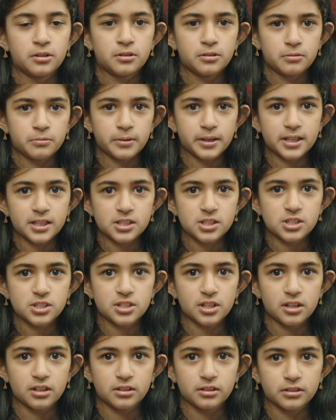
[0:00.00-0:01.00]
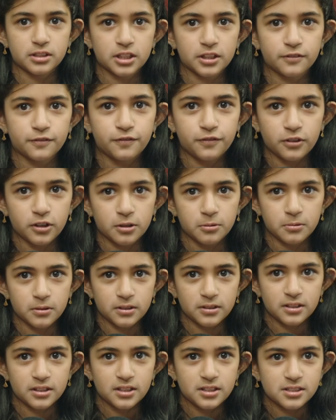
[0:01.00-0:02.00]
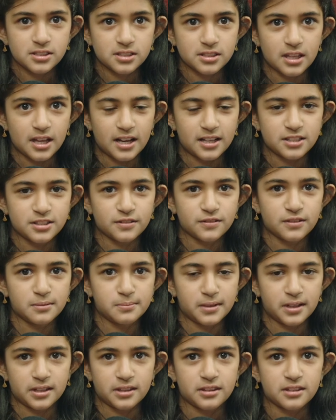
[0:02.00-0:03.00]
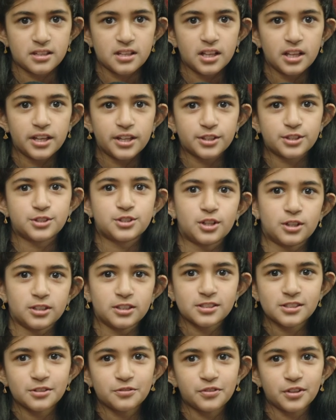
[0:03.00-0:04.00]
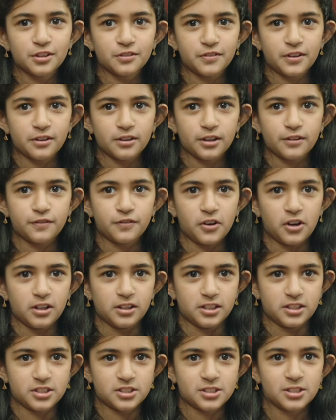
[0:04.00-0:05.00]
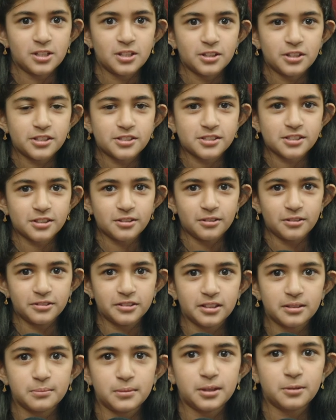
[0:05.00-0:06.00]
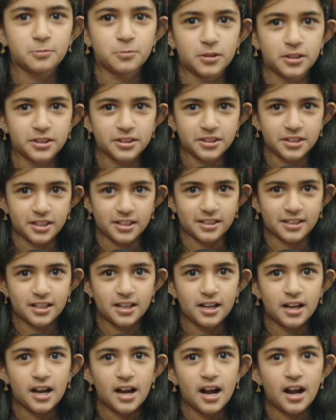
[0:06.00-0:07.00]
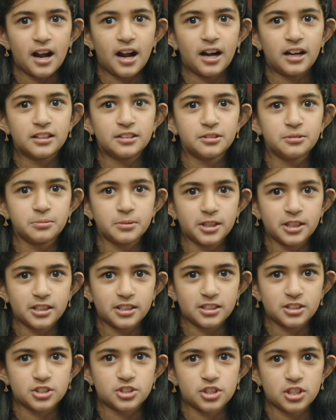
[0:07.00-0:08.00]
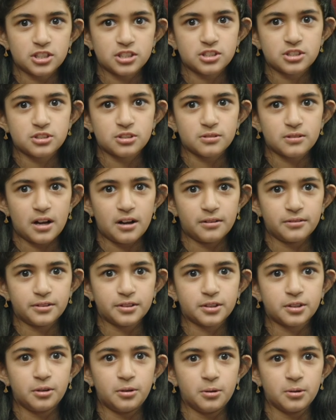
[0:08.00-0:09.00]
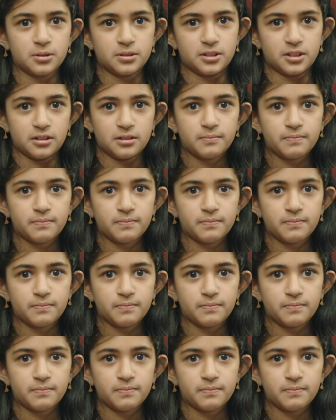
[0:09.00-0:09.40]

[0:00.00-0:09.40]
We can start looking forward to the end of the month. It's starting to feel very fallish. This can only mean one thing Halloween is just around the corner.